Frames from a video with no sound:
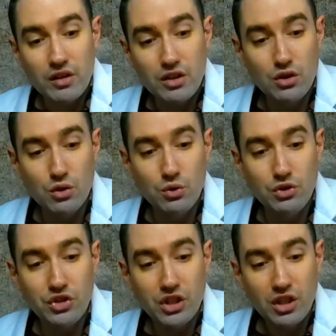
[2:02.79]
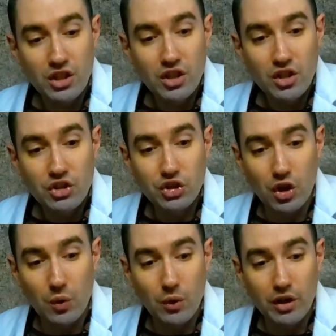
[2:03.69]
Used
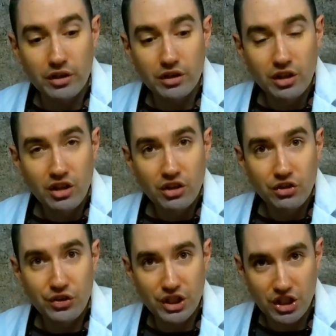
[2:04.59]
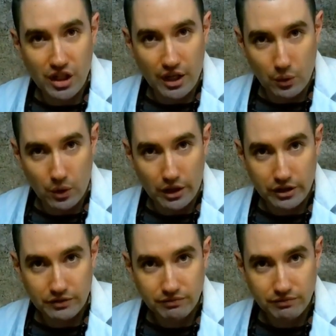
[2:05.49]
saltwater fish tank water.